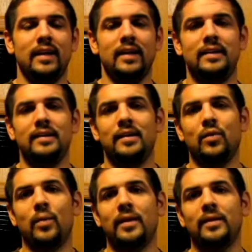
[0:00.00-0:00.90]
I did a
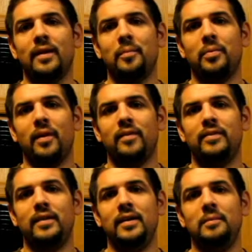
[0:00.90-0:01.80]
quick clip of
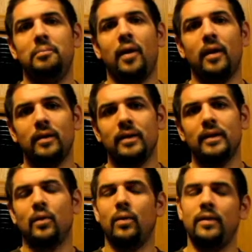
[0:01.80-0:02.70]
the
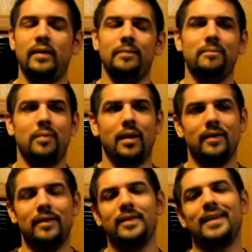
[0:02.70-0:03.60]

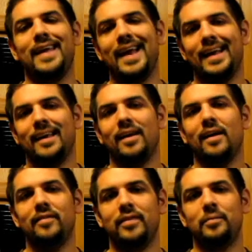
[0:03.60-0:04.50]
the kegging
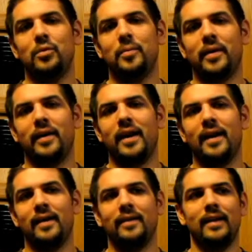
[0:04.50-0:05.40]
of the blueberry
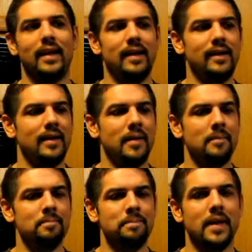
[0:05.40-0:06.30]
ale,
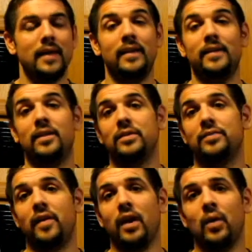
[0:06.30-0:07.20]
and then there's a
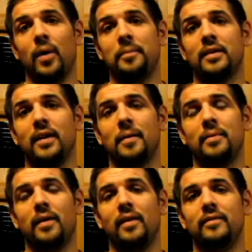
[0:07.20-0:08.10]
follow-up clip
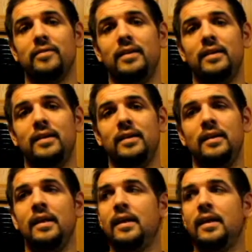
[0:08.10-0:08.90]
of the